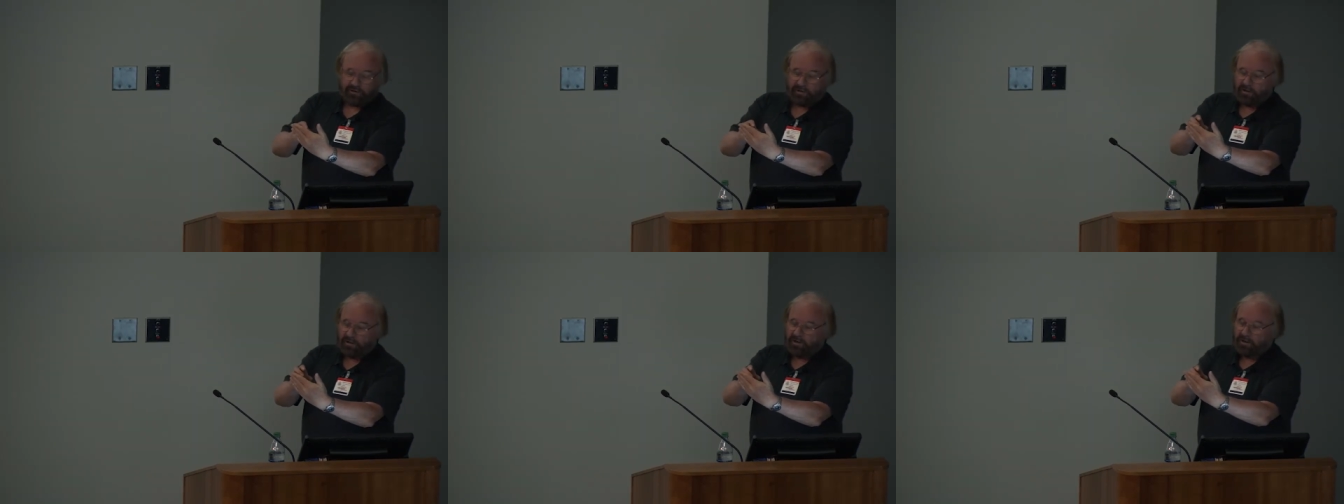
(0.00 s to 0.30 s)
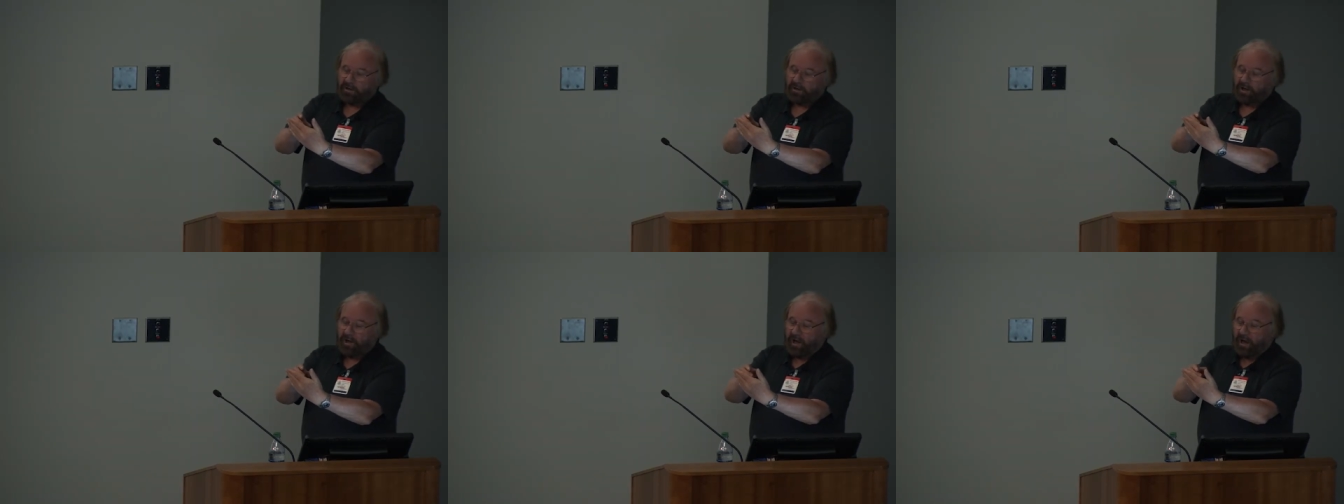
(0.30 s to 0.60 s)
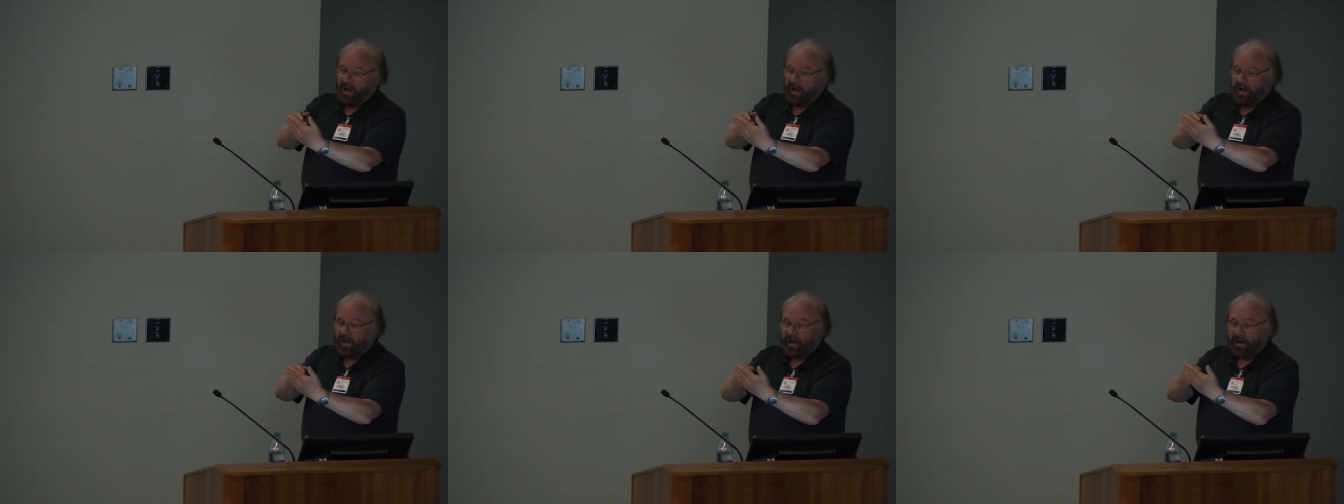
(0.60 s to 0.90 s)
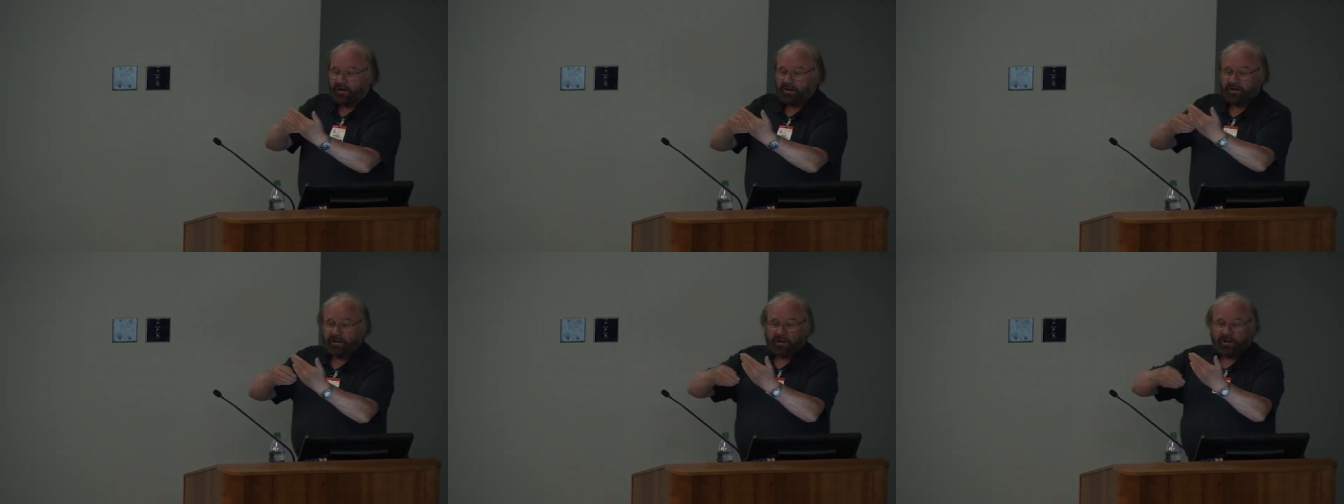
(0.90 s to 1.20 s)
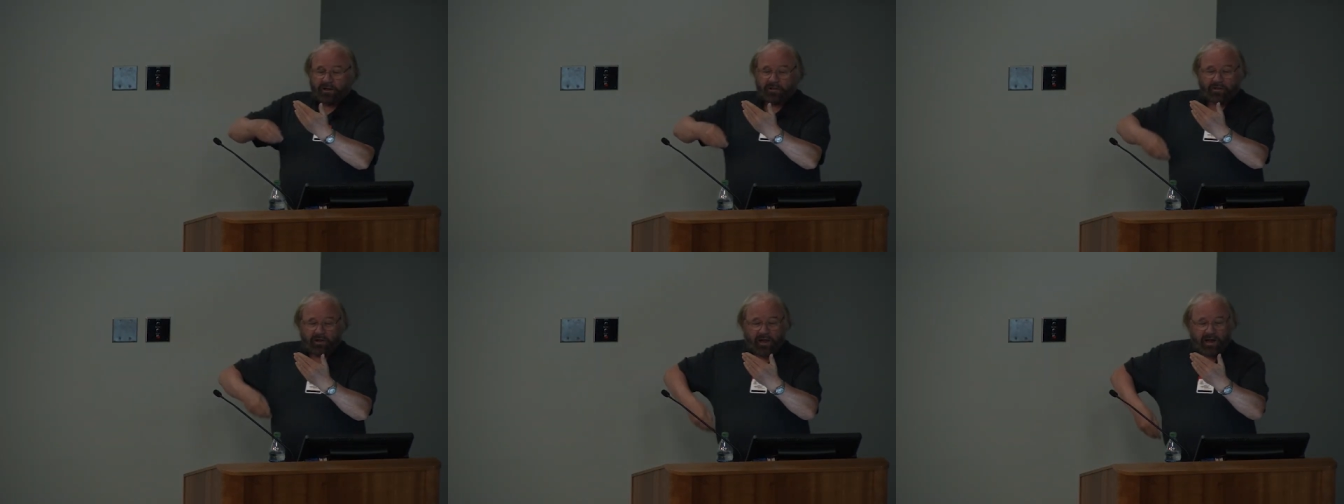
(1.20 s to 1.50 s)
Long, and
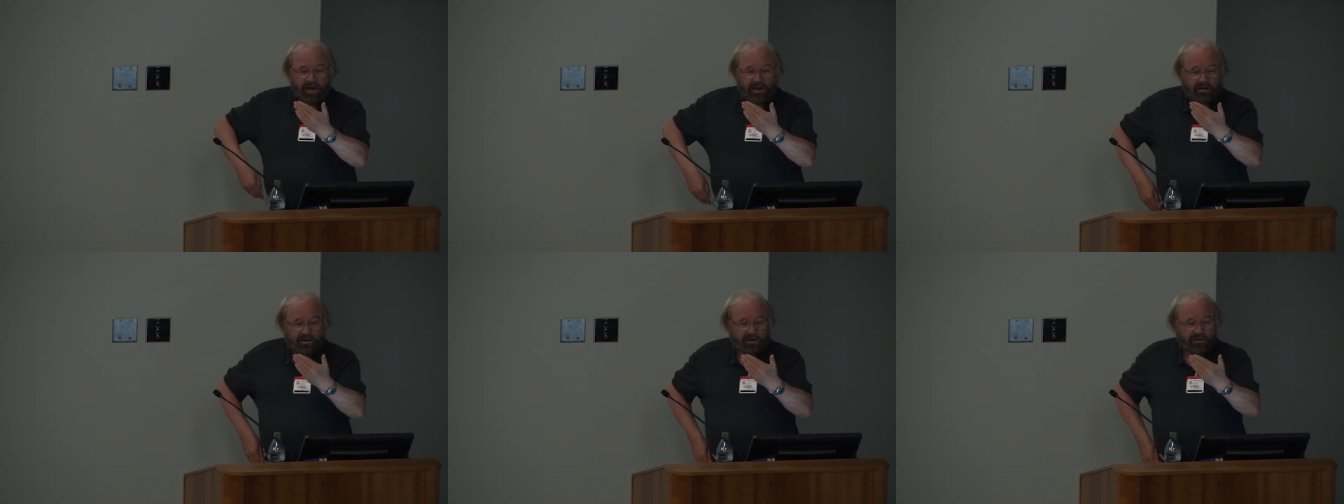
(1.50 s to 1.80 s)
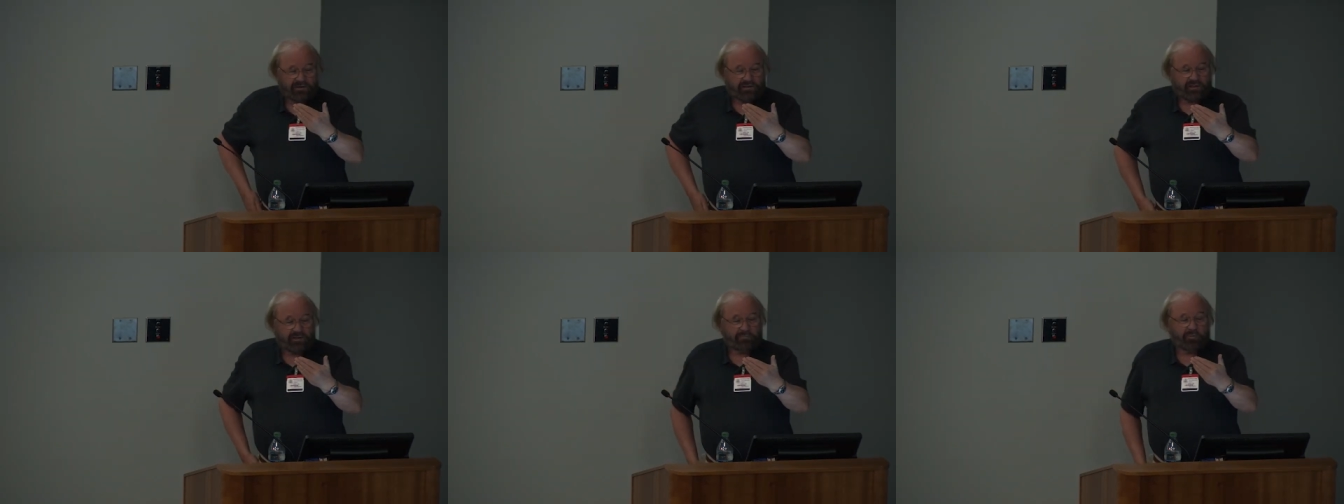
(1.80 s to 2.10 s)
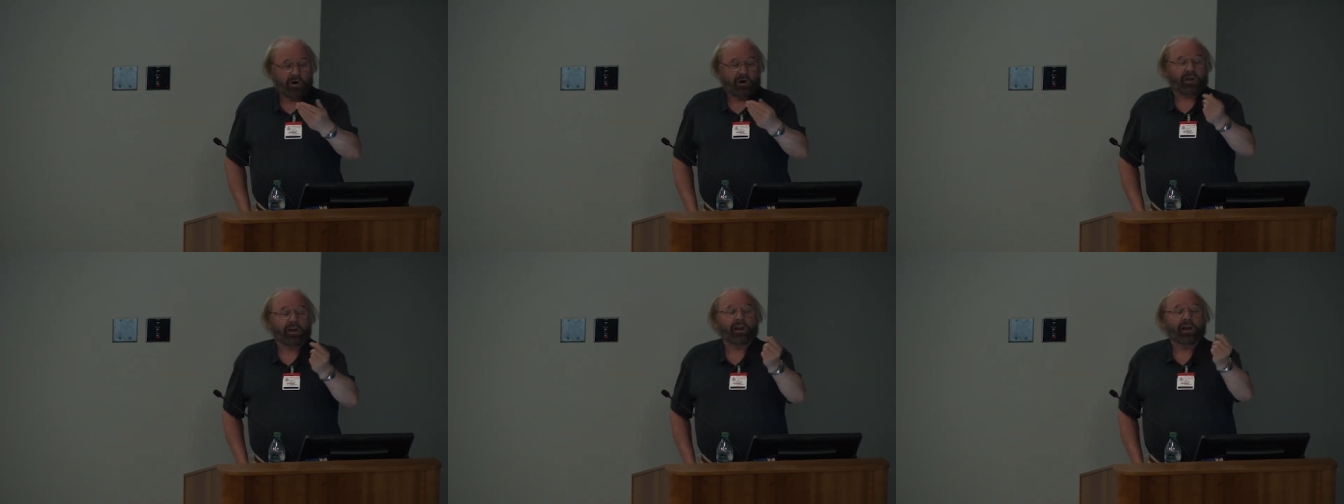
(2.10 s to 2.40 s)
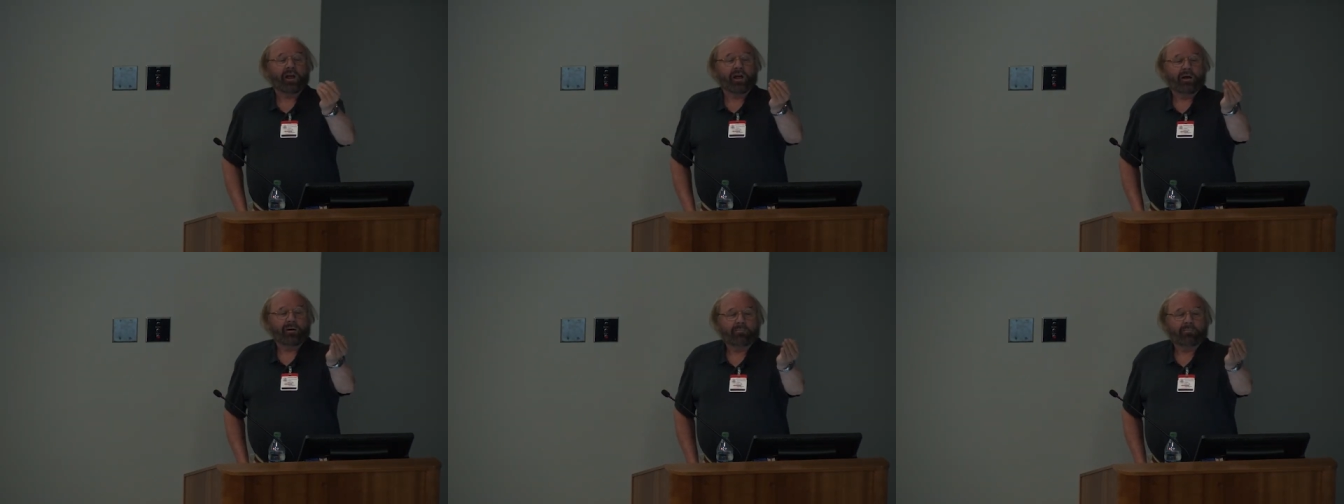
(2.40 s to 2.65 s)
the hand goes in the pocket,